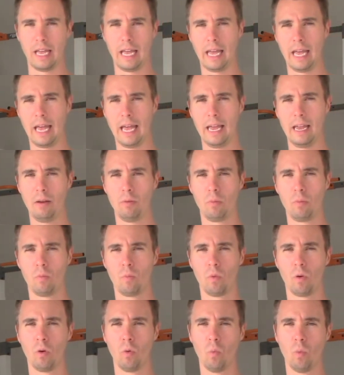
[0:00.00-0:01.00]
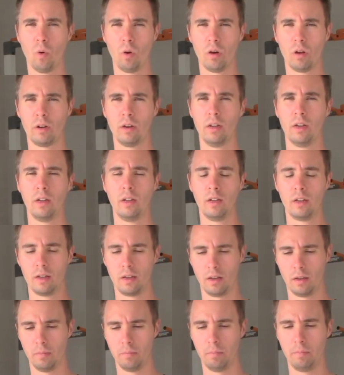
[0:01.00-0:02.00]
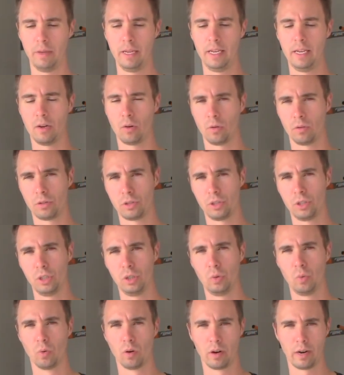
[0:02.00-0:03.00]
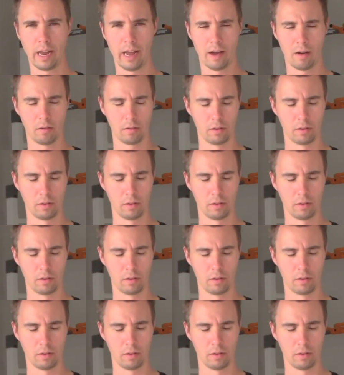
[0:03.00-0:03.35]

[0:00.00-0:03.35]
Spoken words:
A or 1 and B or 2 workout.